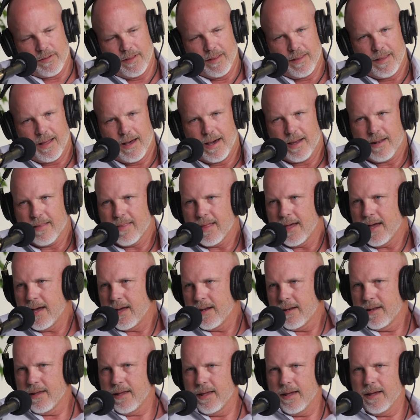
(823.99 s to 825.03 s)
a lot of
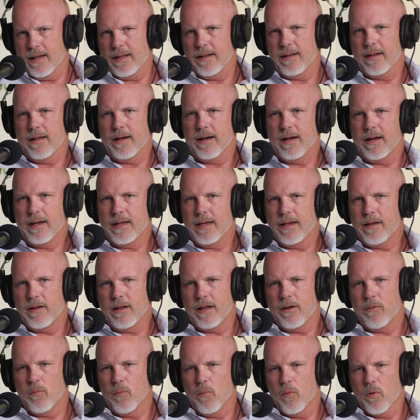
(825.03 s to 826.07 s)
that, and
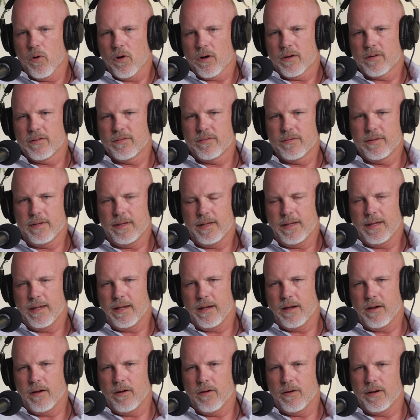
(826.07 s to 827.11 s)
it works
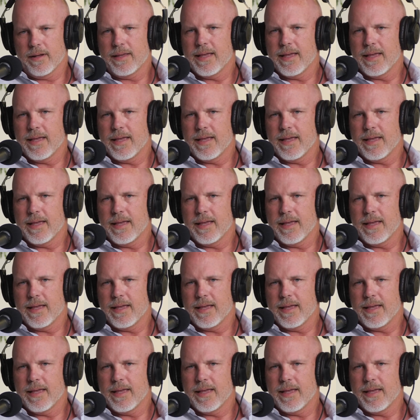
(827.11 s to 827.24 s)
on